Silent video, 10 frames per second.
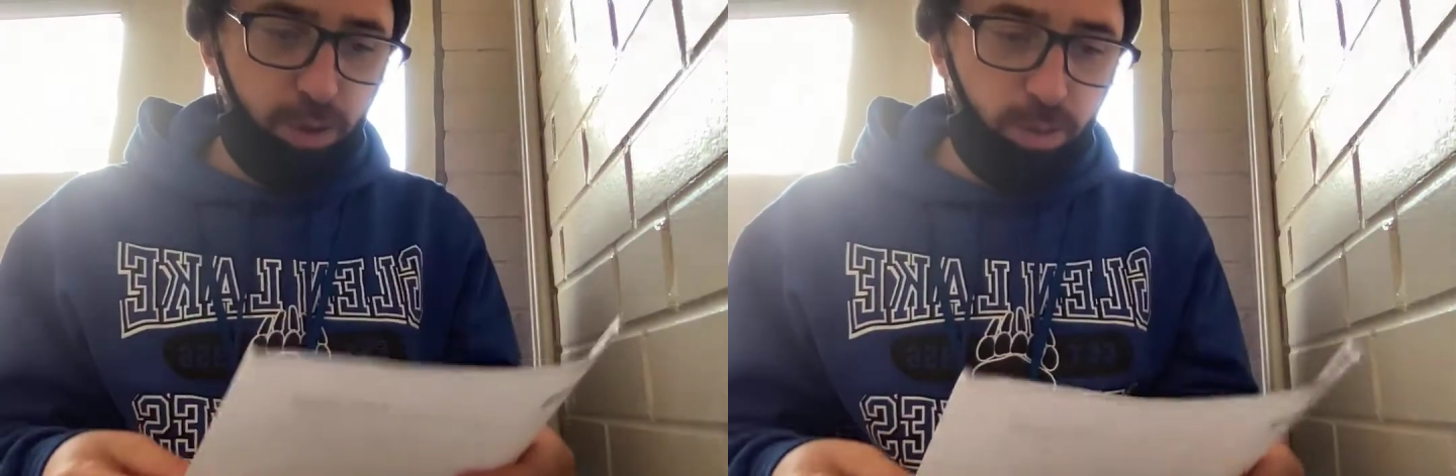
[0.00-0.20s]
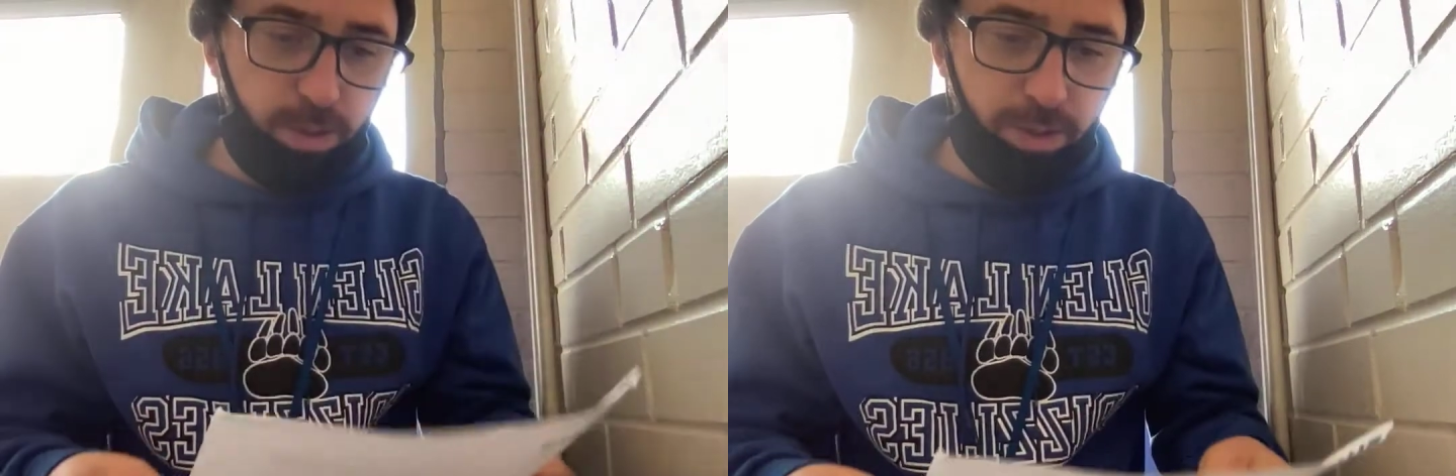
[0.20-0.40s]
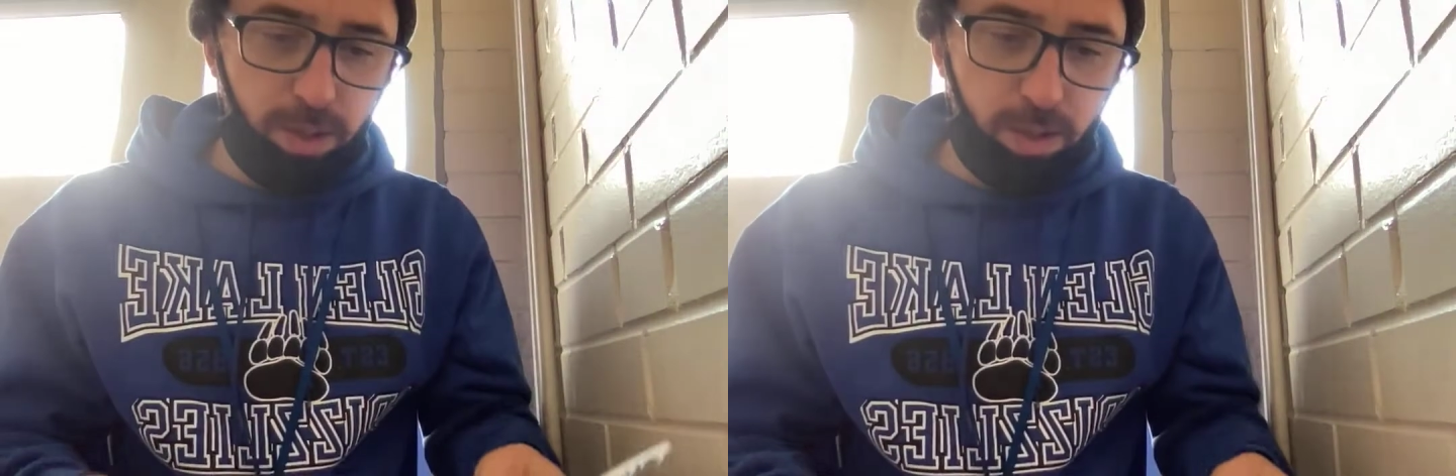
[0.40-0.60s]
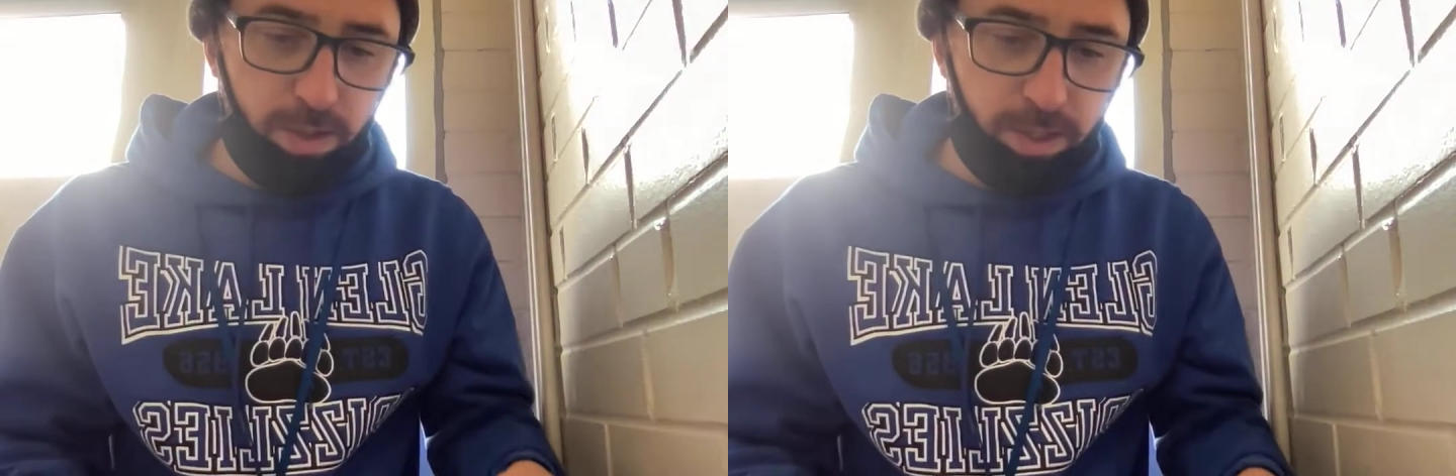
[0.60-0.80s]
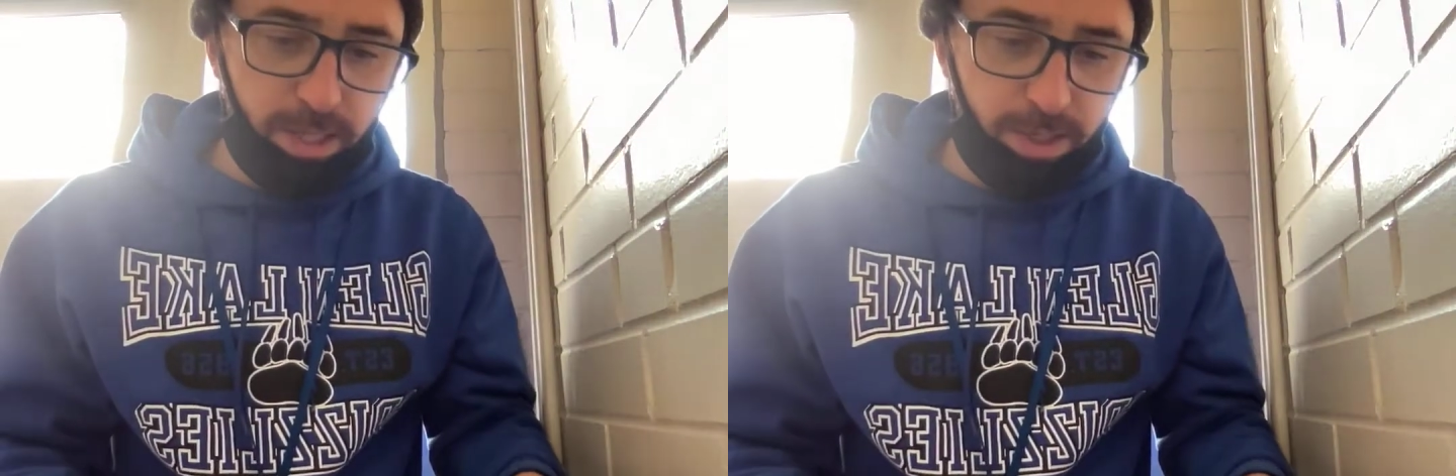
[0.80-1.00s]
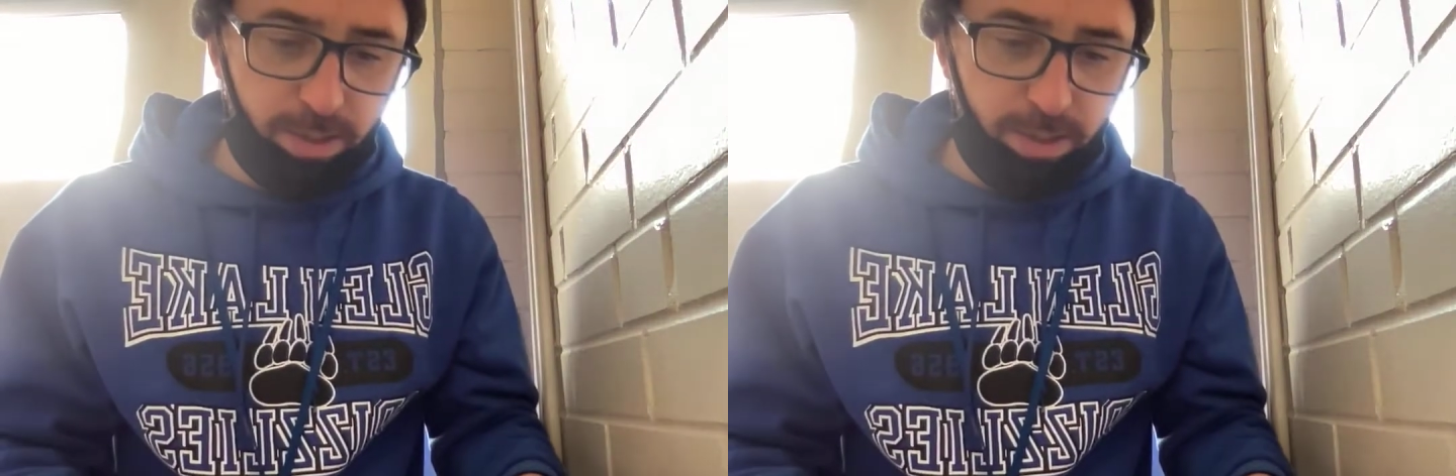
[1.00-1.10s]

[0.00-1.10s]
almost all the letter